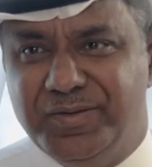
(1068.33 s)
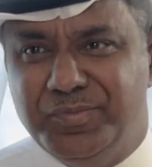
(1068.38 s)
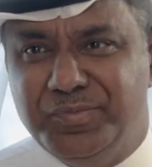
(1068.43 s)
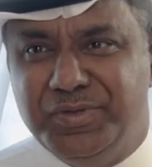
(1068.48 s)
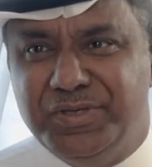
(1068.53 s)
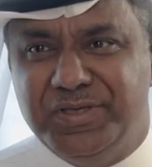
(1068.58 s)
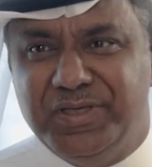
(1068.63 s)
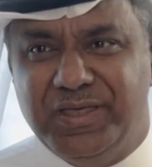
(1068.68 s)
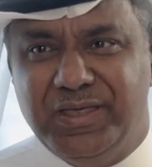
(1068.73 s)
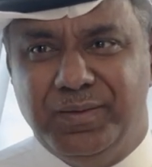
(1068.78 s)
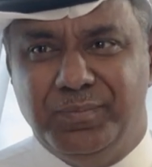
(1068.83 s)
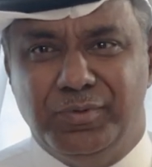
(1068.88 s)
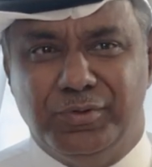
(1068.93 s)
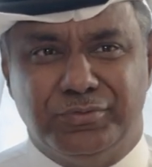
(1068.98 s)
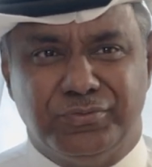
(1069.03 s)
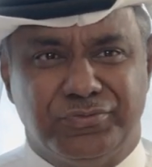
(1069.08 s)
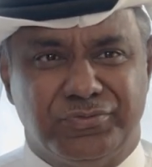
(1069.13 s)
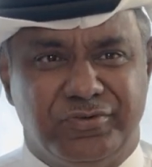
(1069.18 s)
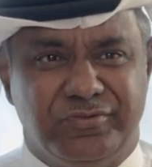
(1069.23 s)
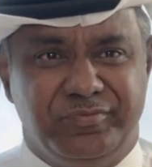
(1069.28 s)
being able
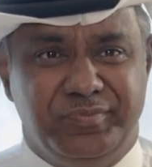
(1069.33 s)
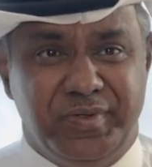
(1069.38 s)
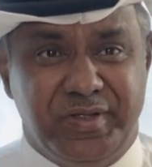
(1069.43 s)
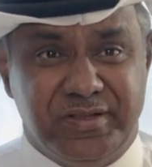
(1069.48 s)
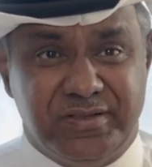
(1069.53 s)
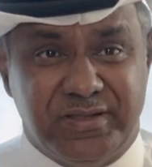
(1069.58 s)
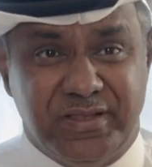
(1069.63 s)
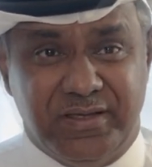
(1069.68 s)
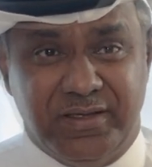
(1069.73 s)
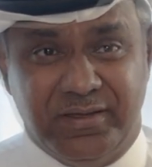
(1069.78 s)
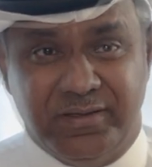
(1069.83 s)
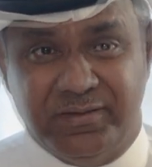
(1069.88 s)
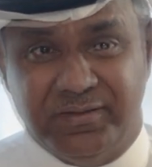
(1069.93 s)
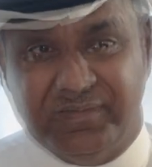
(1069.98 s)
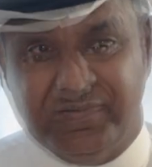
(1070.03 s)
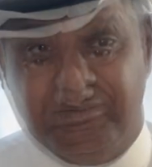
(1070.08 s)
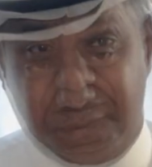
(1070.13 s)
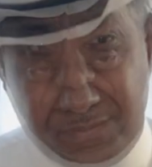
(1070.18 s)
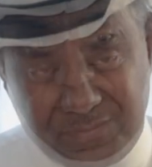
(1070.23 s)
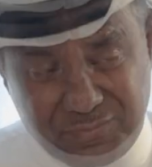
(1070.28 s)
to sort of
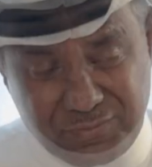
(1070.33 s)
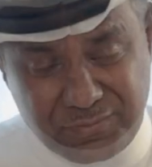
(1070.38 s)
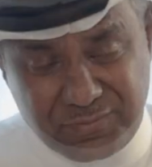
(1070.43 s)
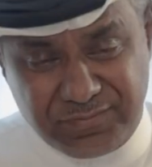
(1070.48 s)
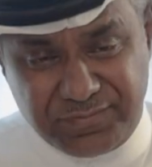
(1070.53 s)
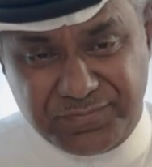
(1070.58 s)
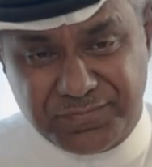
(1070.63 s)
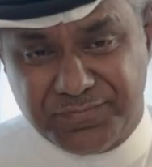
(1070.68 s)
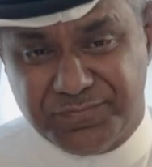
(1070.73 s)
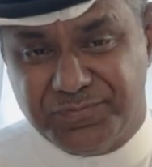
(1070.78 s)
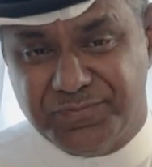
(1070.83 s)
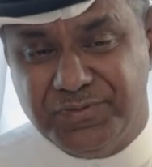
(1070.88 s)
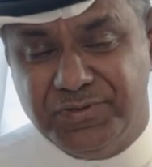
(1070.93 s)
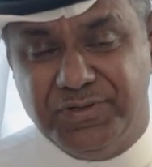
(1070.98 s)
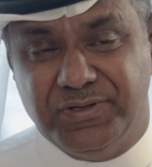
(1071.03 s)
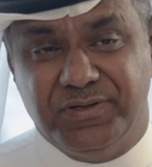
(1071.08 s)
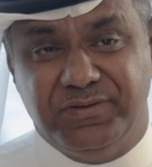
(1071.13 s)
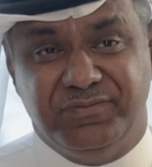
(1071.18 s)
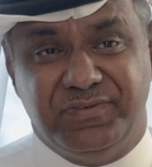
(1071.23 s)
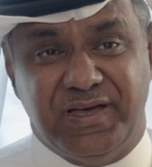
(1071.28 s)
maintain this sort of
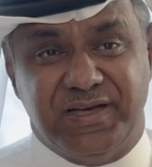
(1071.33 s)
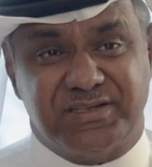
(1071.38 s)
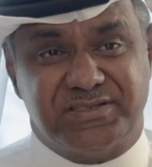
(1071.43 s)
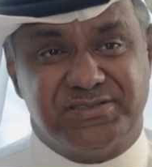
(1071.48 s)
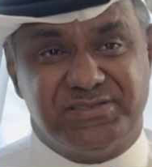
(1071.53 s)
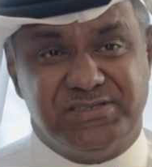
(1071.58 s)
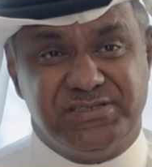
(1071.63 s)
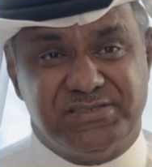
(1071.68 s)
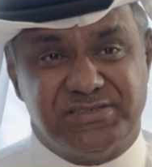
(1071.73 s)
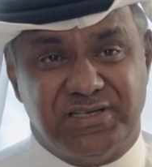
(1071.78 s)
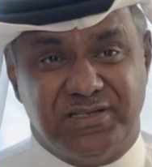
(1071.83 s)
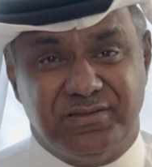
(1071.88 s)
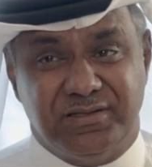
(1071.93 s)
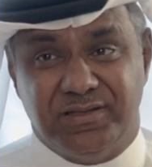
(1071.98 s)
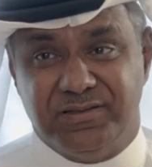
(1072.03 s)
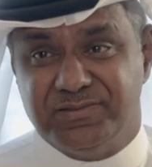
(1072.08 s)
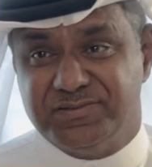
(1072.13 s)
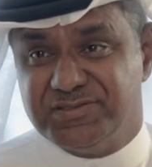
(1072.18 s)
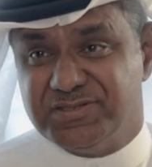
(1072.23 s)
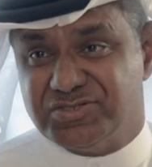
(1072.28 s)
vaccines
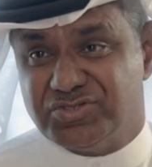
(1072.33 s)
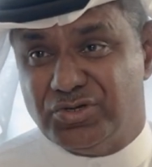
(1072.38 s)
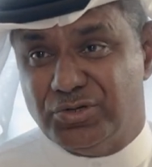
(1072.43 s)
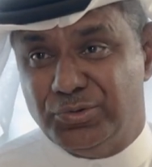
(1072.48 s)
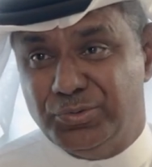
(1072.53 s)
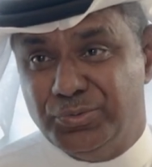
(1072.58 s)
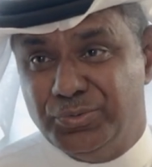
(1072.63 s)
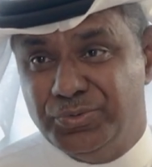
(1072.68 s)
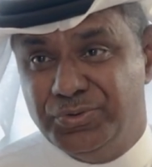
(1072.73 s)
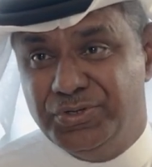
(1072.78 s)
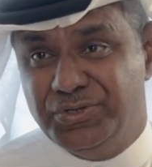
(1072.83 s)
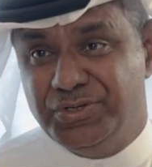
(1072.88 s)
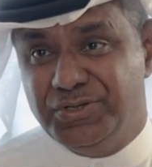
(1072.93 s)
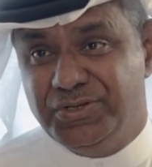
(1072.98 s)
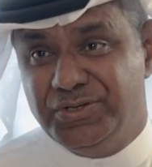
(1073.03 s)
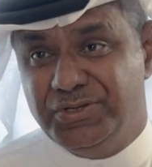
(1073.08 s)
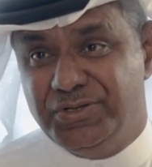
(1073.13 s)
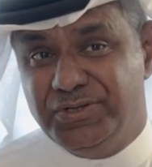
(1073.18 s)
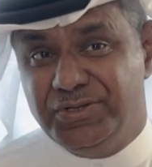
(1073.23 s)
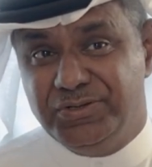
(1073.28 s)
at such a low
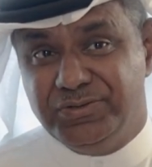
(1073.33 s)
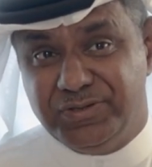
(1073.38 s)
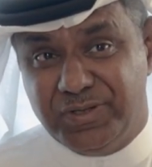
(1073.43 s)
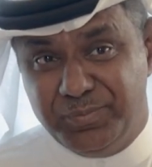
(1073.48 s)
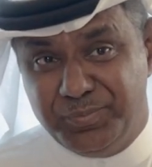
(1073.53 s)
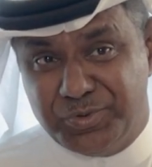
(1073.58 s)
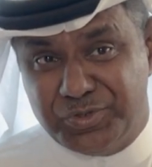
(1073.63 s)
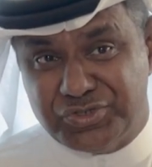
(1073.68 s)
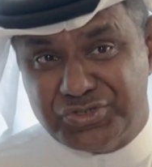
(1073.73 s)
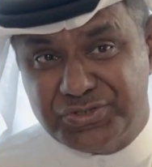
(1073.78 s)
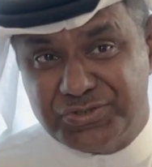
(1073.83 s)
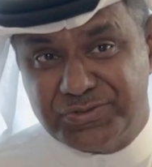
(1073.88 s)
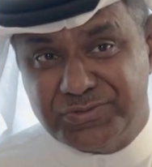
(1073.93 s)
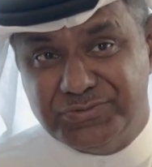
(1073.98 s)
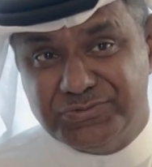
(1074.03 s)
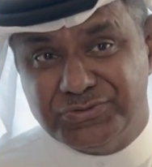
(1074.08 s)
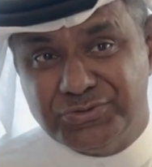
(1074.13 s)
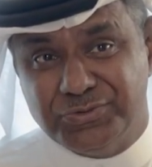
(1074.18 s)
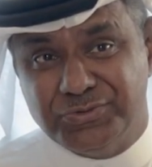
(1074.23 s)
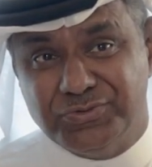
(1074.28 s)
temperature.
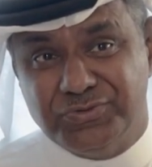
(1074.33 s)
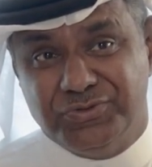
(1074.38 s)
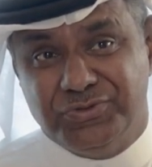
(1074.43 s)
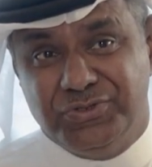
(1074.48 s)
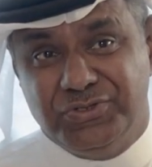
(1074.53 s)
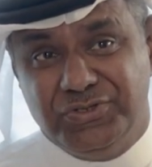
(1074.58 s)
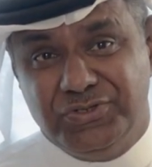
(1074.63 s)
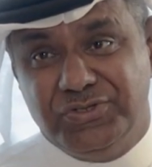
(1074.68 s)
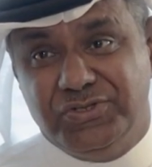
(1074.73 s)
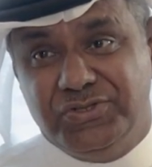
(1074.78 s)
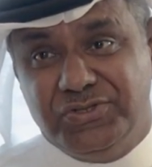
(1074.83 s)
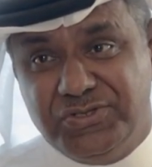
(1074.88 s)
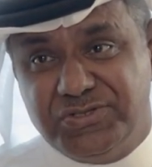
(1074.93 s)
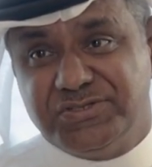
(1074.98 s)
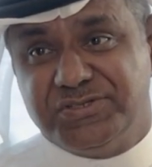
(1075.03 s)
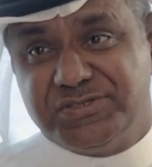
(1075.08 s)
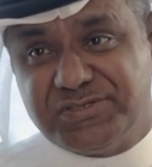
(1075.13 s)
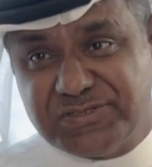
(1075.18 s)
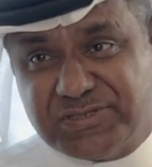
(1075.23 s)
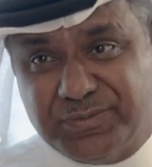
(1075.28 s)
So
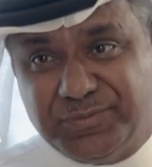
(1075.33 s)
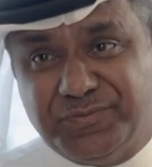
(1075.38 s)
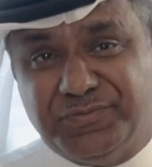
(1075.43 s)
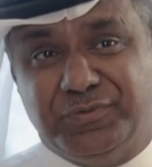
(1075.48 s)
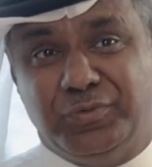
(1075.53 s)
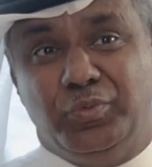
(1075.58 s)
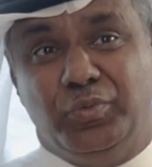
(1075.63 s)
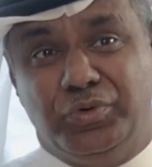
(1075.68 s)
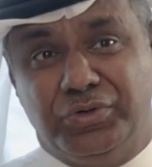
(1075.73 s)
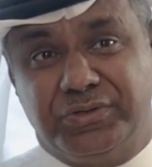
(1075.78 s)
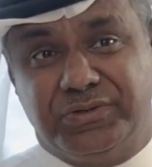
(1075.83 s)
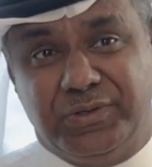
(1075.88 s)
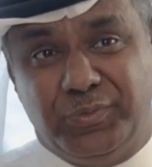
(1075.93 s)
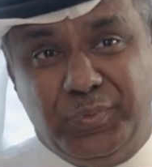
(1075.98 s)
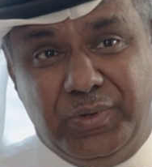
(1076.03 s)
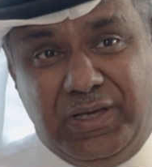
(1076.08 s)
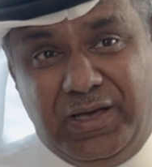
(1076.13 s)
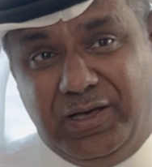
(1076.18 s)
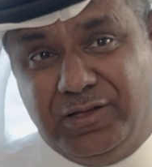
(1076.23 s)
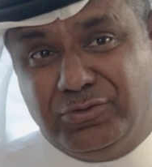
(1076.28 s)
this is some of the work that
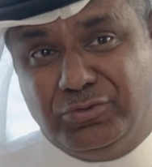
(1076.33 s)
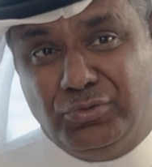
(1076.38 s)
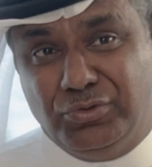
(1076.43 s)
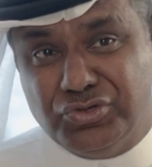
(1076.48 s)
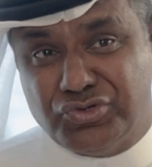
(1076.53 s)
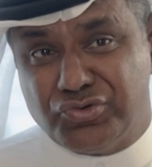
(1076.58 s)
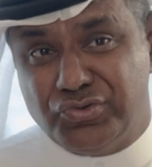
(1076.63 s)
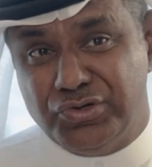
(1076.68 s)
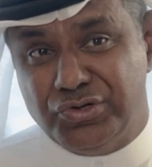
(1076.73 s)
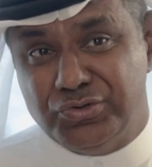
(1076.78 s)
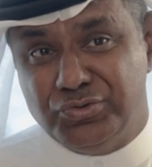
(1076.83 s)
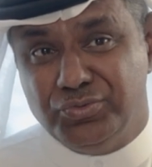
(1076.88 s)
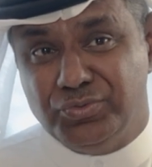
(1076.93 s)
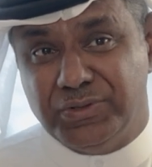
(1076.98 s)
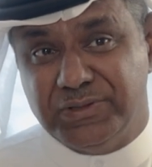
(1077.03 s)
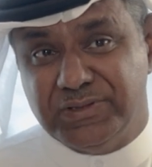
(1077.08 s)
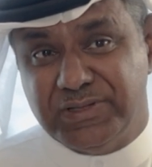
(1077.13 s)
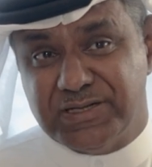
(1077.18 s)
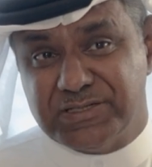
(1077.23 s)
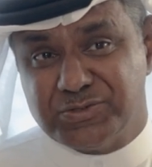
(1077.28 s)
we had to literally do,
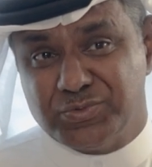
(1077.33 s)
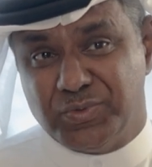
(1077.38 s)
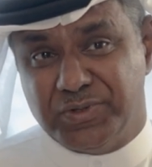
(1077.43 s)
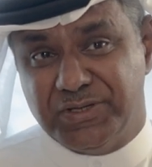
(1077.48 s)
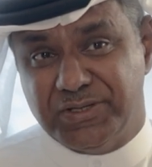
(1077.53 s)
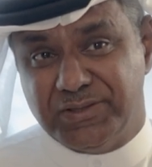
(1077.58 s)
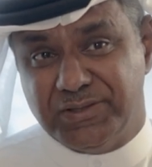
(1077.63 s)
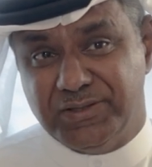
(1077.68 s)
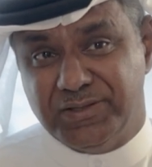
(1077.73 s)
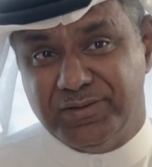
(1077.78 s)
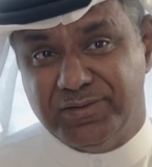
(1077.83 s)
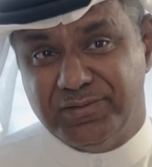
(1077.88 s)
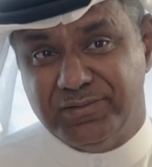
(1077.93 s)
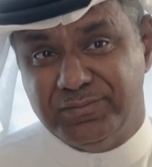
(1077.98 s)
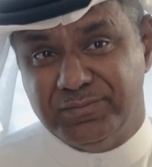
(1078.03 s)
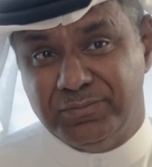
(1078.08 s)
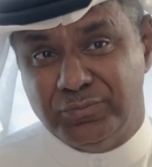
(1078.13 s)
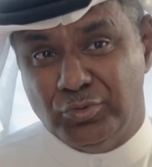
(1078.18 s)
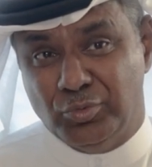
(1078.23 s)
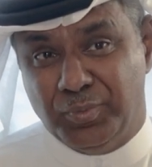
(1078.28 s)
and that's why I think
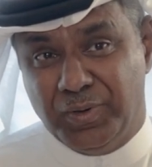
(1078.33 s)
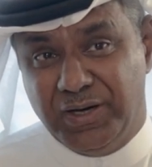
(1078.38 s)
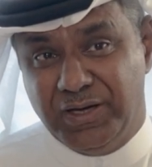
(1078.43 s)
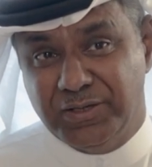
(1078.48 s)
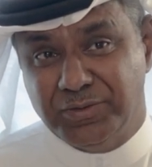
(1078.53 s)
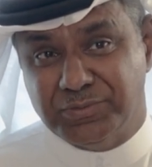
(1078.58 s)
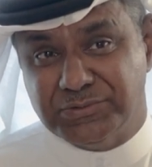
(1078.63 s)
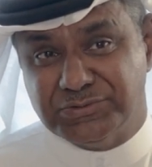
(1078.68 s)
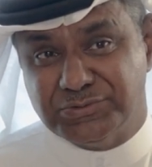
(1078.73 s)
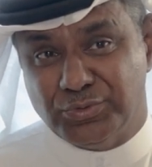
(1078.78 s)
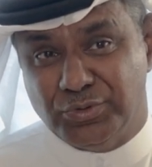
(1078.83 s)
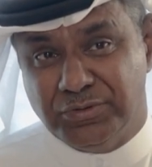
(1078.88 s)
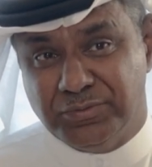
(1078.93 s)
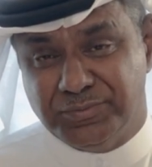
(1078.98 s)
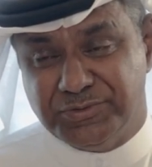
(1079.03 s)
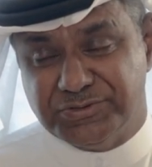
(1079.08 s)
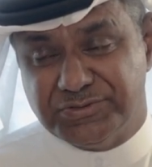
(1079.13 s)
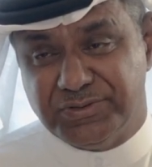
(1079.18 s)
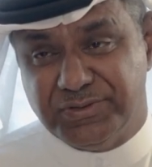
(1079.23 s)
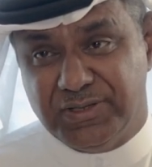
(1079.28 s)
Dubai was
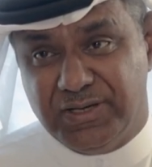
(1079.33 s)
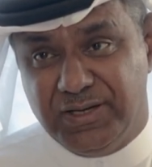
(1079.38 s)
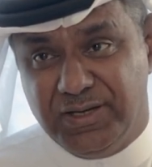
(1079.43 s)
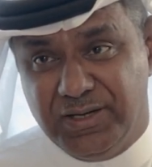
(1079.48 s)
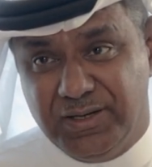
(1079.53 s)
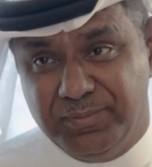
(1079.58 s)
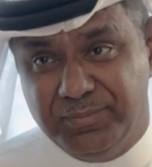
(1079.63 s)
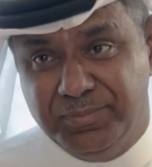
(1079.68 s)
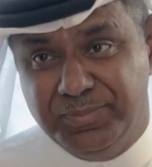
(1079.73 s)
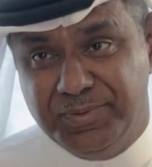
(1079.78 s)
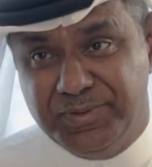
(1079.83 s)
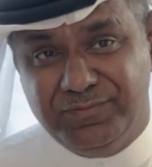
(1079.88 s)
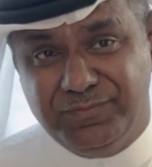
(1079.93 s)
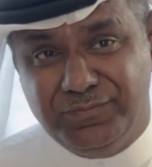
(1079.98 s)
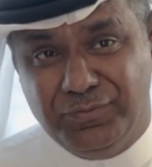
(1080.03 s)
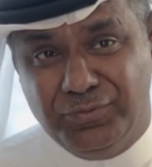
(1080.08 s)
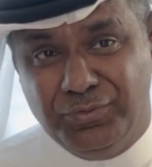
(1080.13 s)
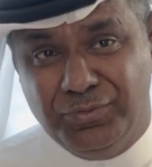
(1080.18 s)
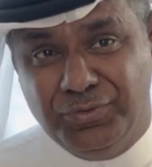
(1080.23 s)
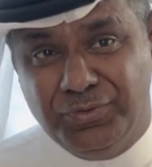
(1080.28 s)
almost the hub
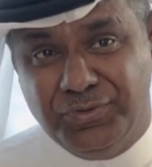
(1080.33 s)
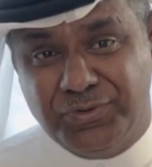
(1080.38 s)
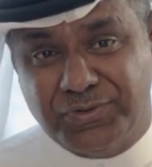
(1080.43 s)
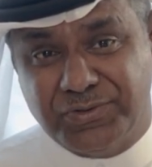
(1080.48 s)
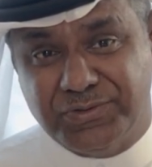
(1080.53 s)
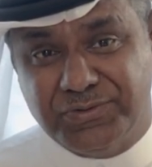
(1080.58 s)
for